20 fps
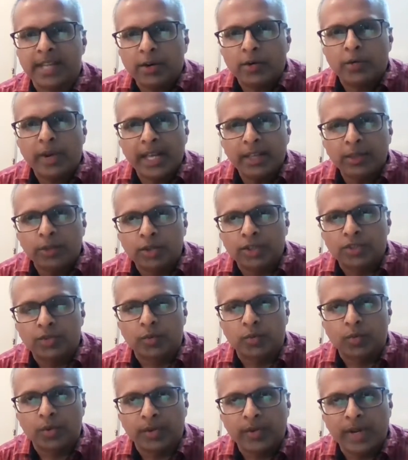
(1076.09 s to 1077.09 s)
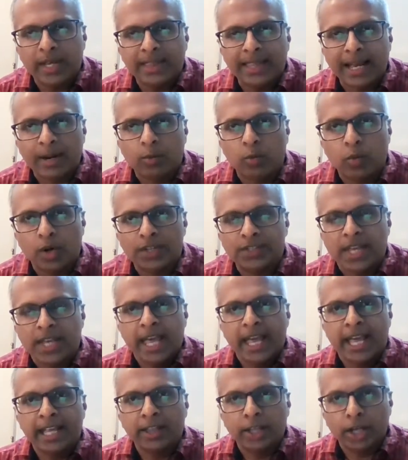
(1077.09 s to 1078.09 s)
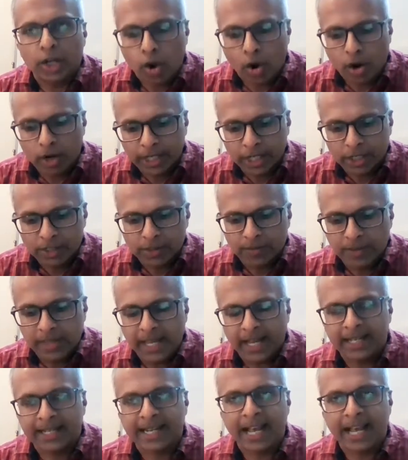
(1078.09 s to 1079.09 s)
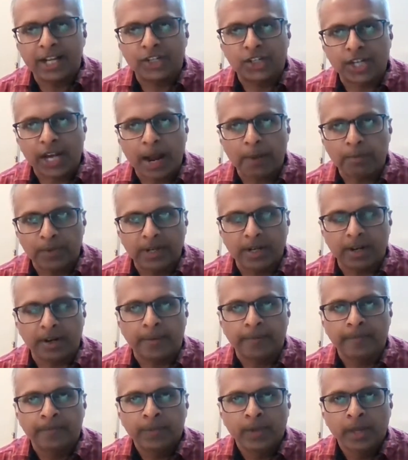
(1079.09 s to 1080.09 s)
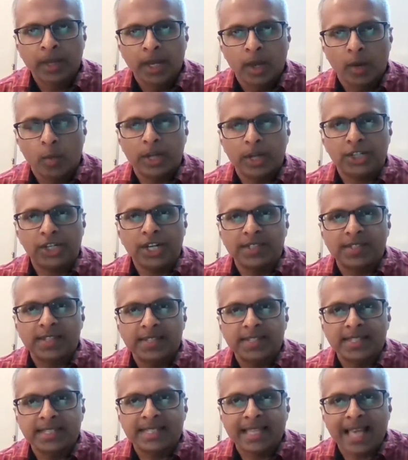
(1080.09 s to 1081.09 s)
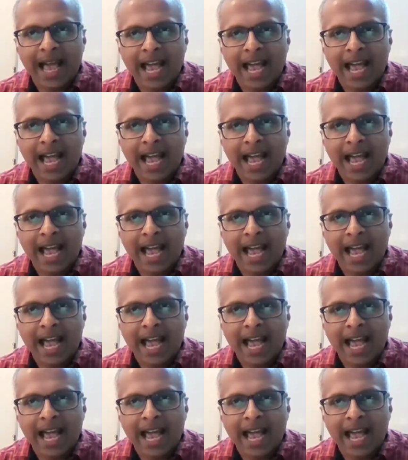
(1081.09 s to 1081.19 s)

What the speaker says: And read that verse in the context of the entire chapter, where Jesus is